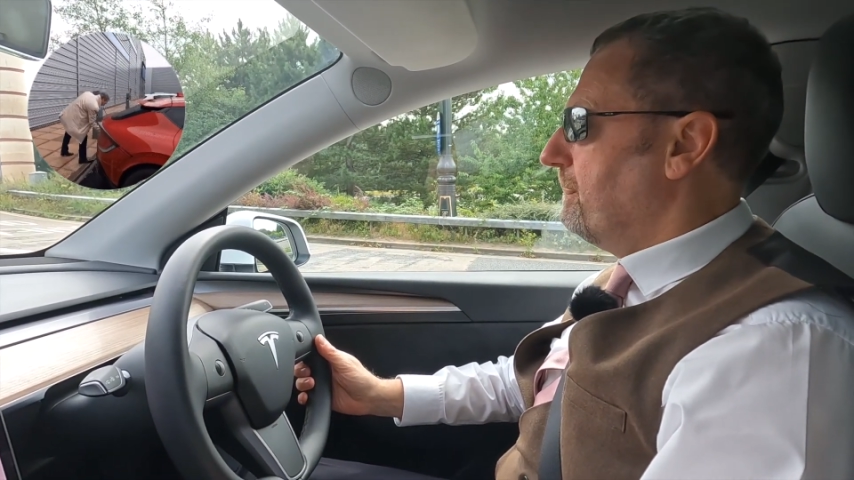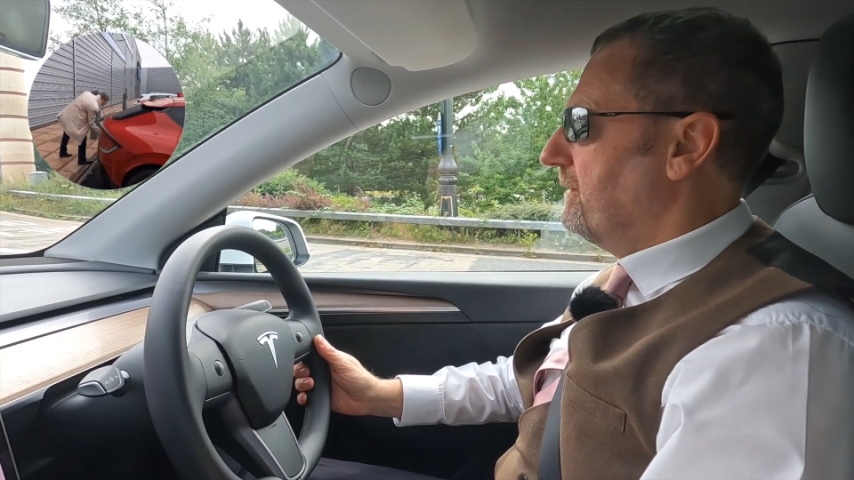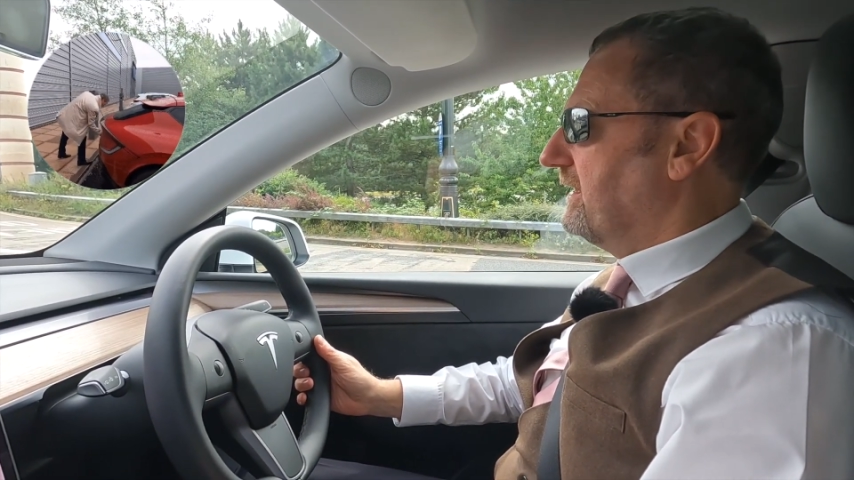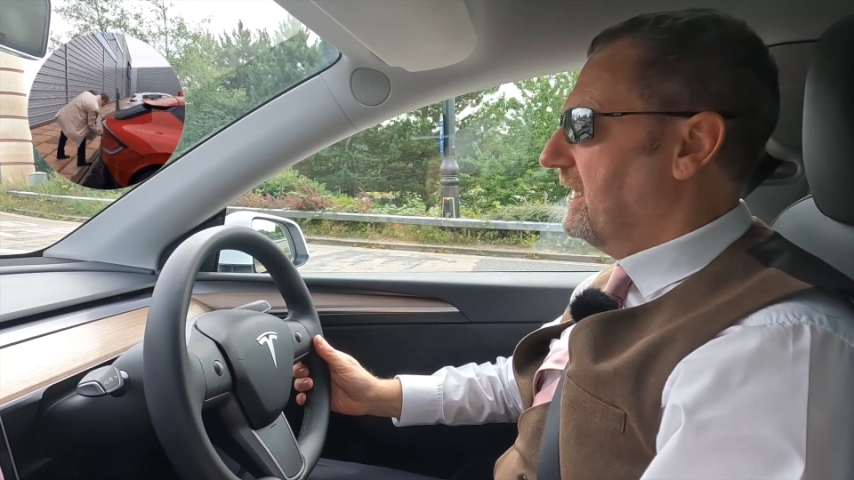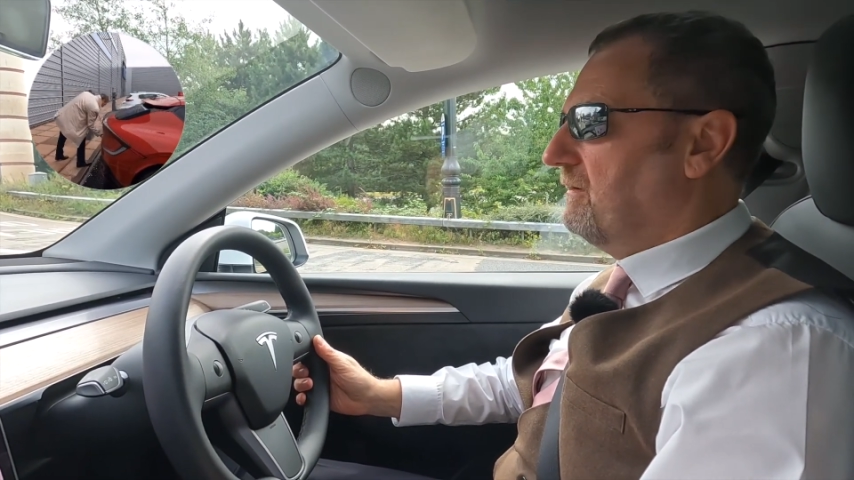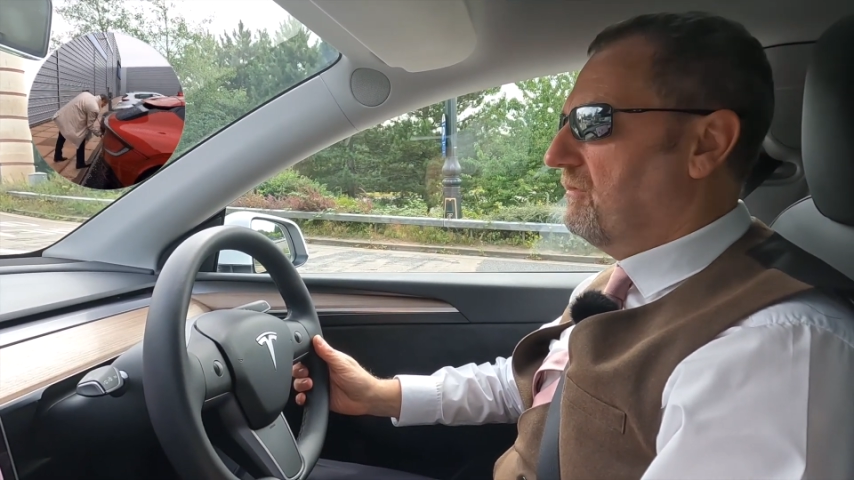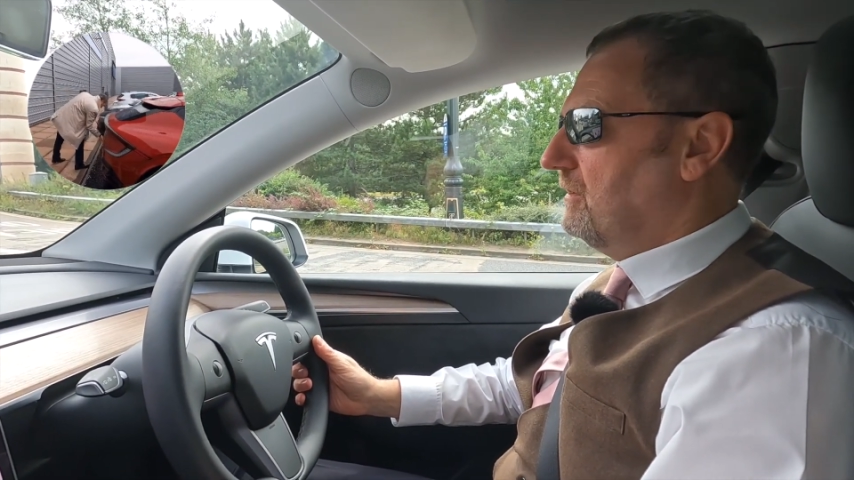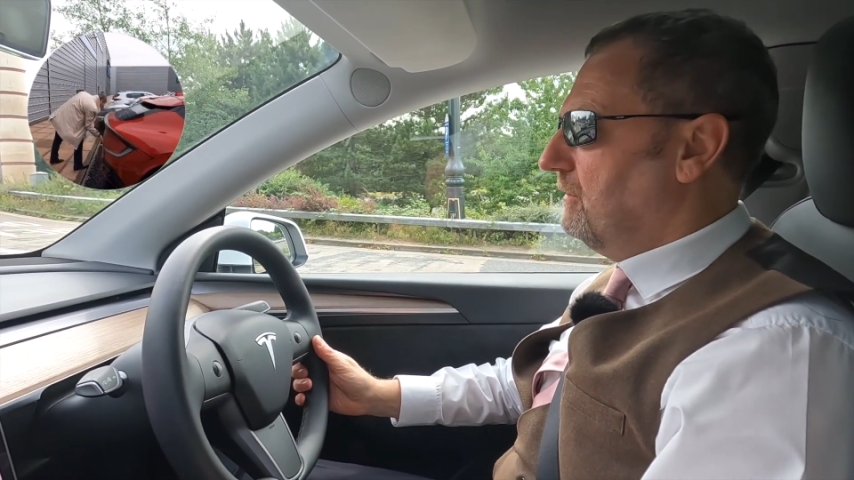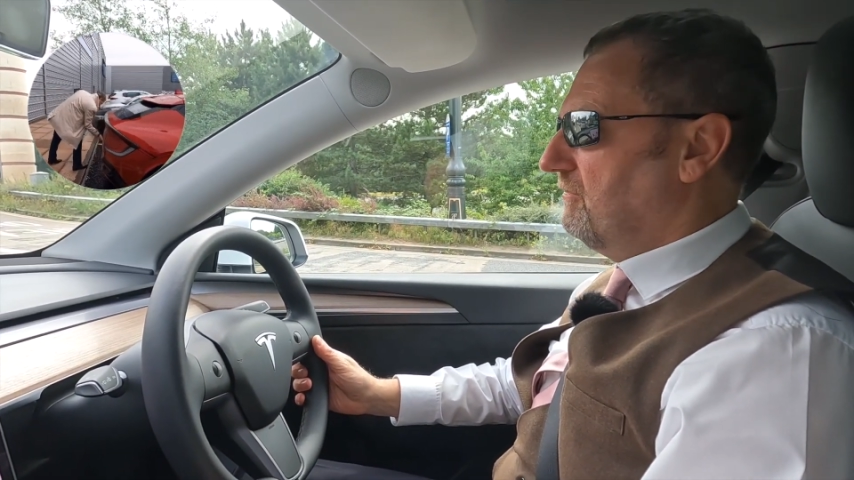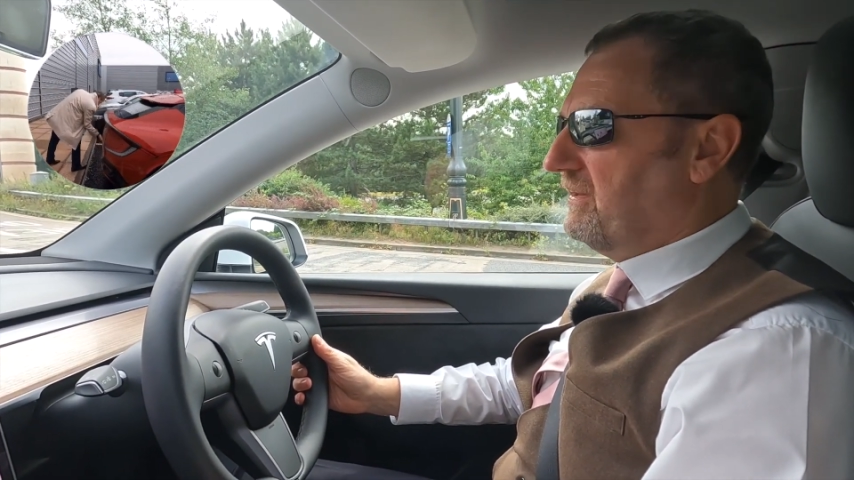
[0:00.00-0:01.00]
Again, a
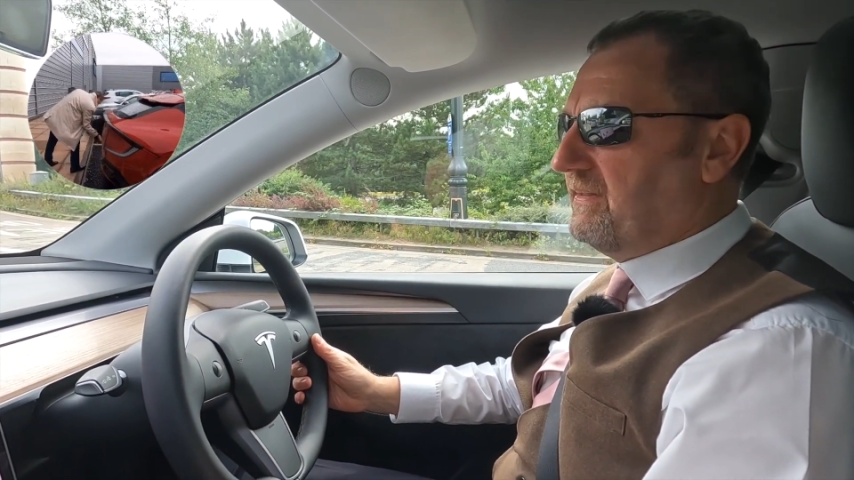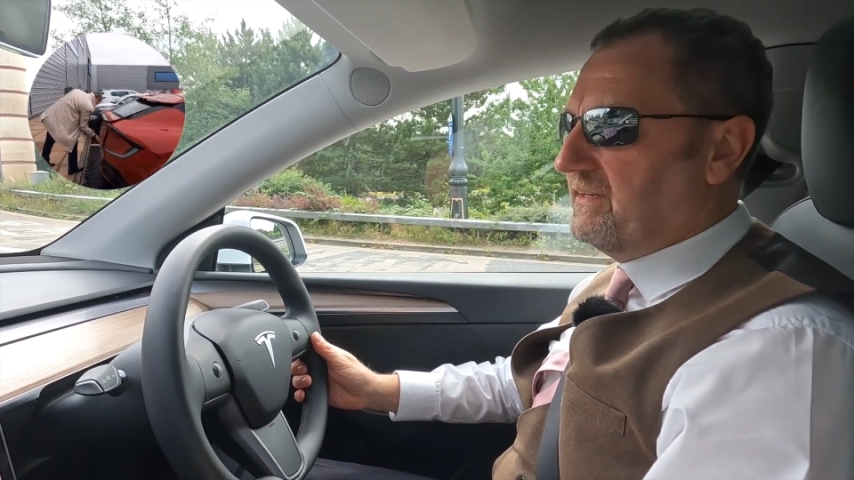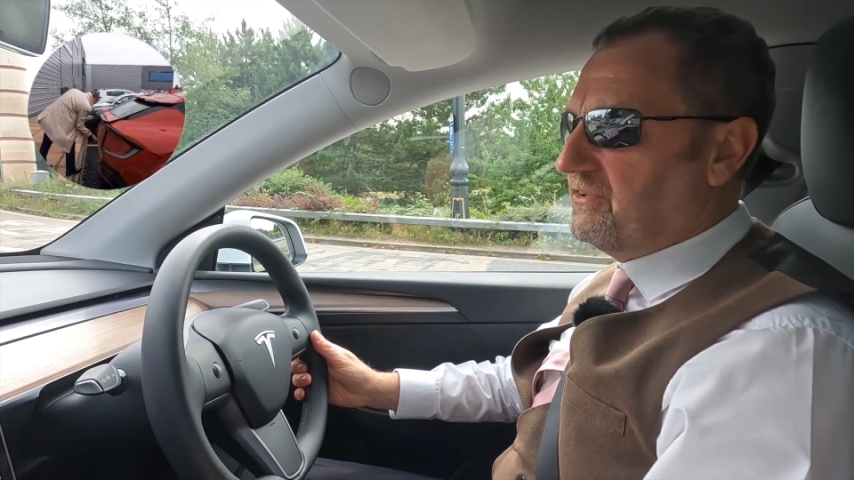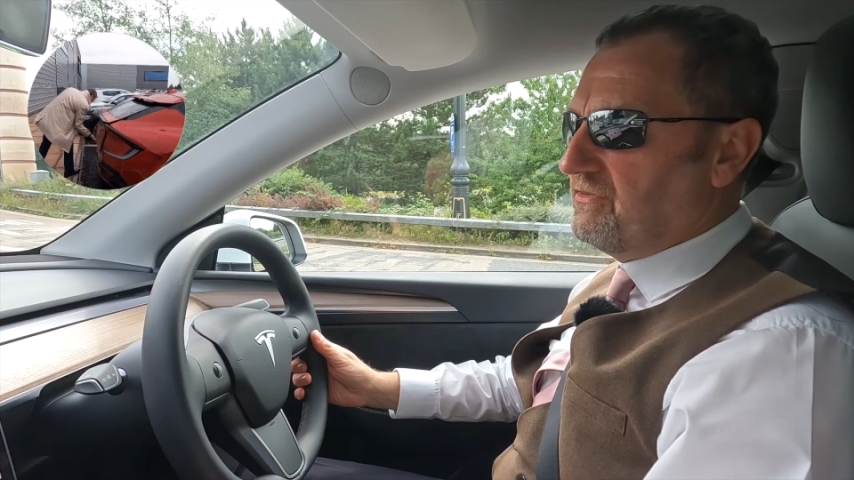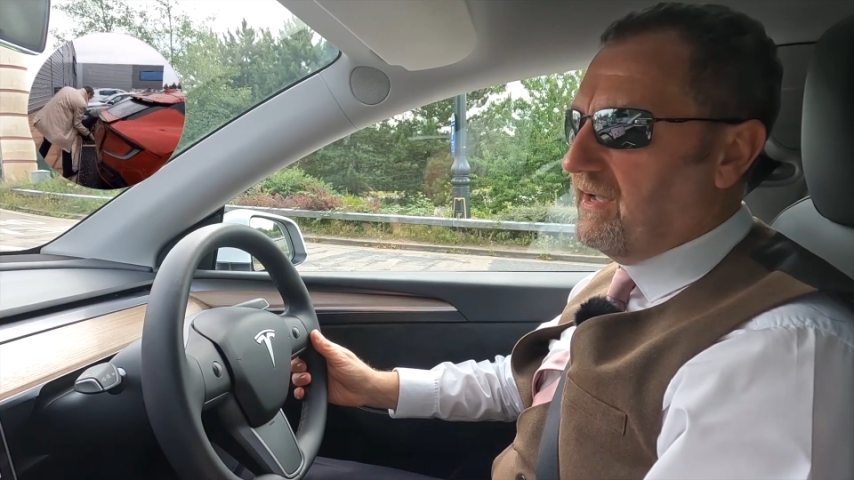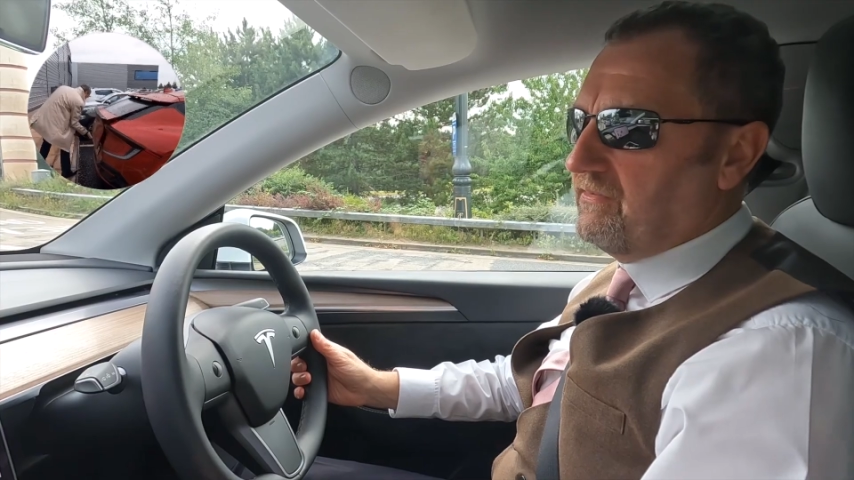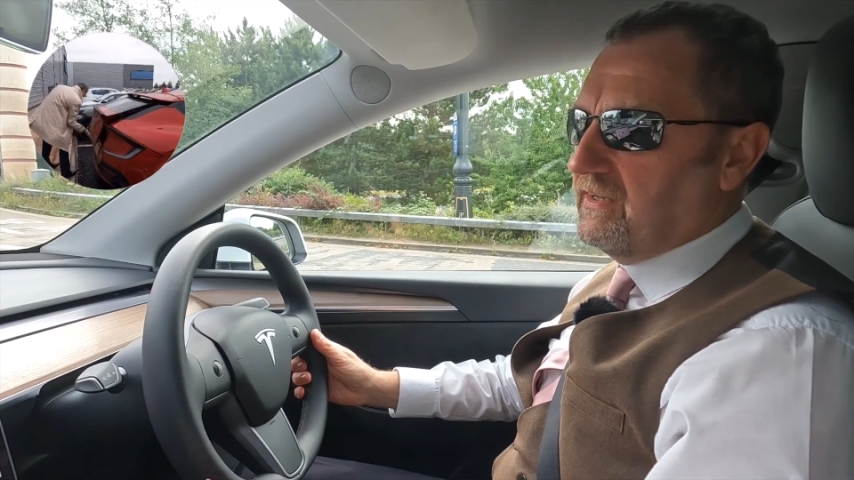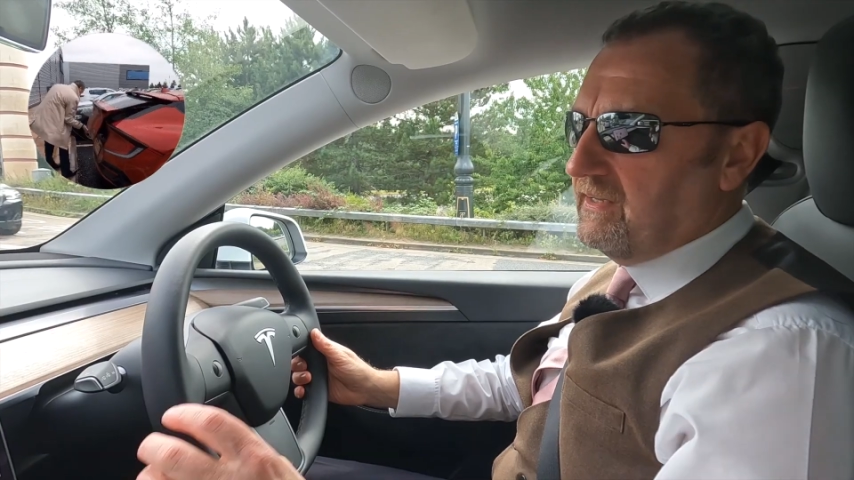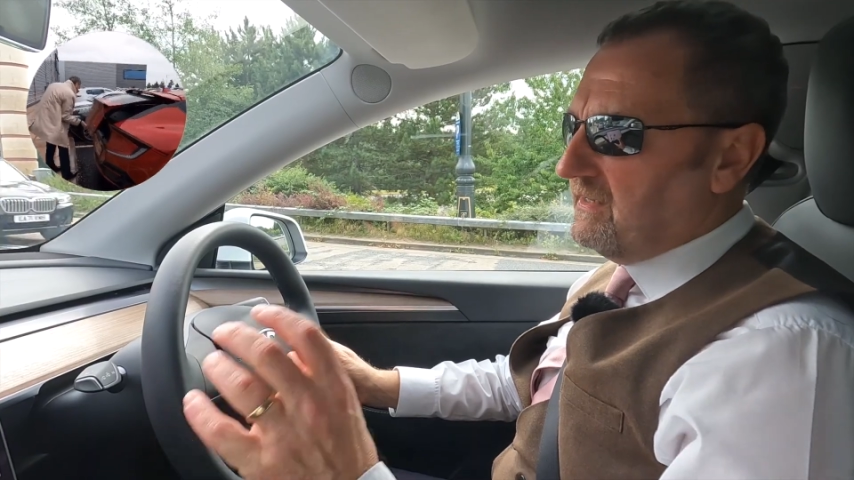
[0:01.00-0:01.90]
lovely thing to drive.